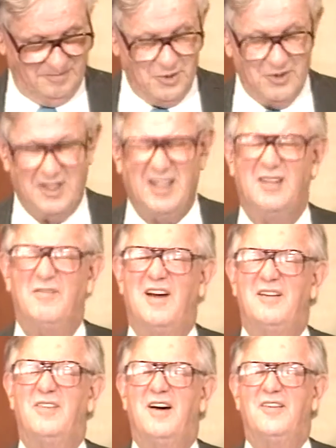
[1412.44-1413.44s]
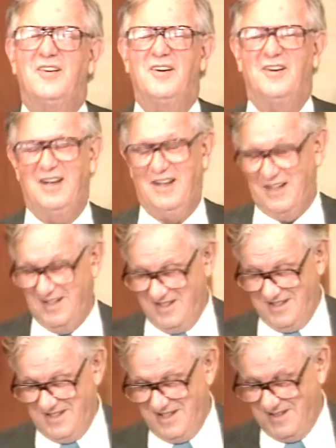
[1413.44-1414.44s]
poking at my father
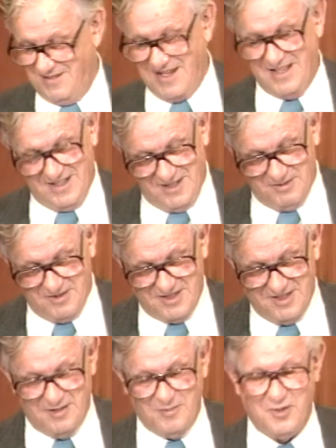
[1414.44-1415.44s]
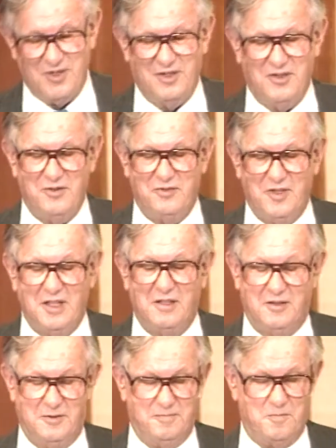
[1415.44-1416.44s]
about here was an important new
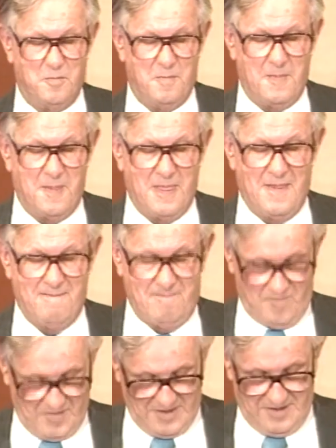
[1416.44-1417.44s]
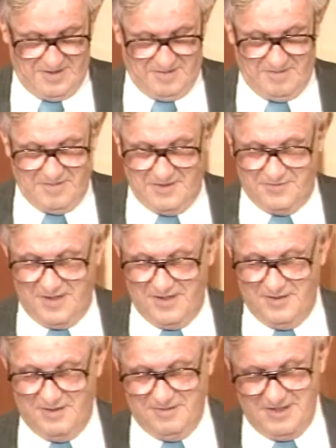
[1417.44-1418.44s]
field. My
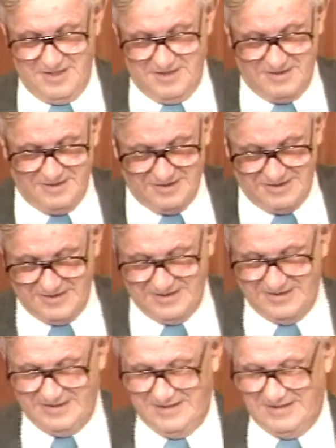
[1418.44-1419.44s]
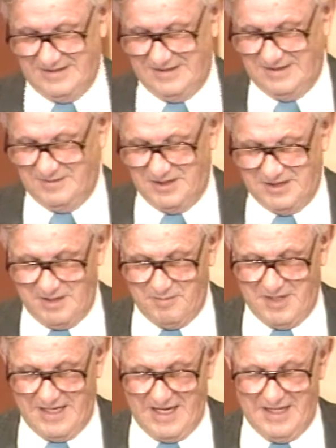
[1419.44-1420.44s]
father was
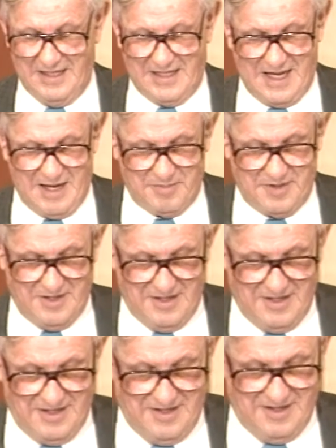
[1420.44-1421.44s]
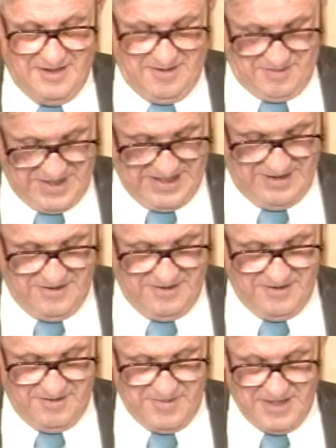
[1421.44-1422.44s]
somewhat handicapped by
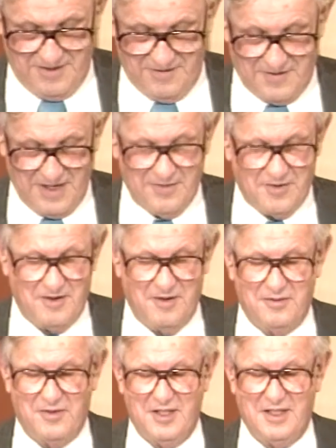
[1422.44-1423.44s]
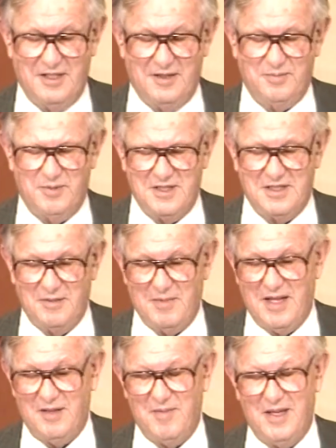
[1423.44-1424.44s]
the flavor of the Princeton
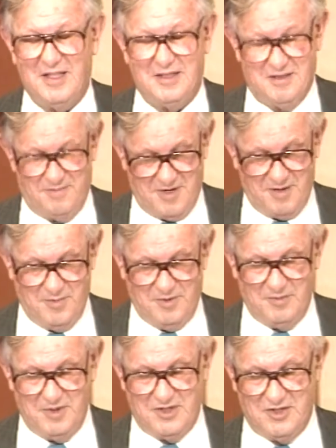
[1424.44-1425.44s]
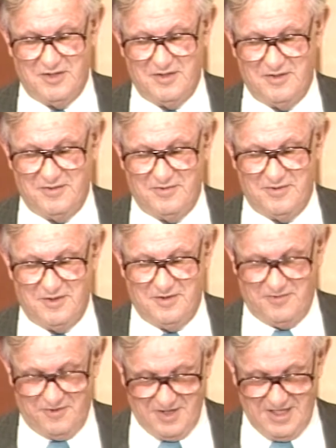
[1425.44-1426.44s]
Mathematics Department, which
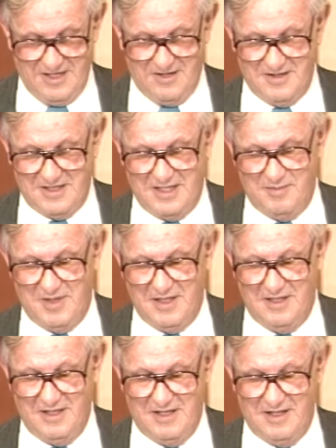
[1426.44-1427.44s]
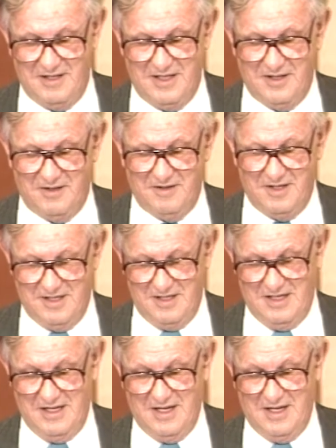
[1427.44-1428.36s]
for 40 years had been a leader in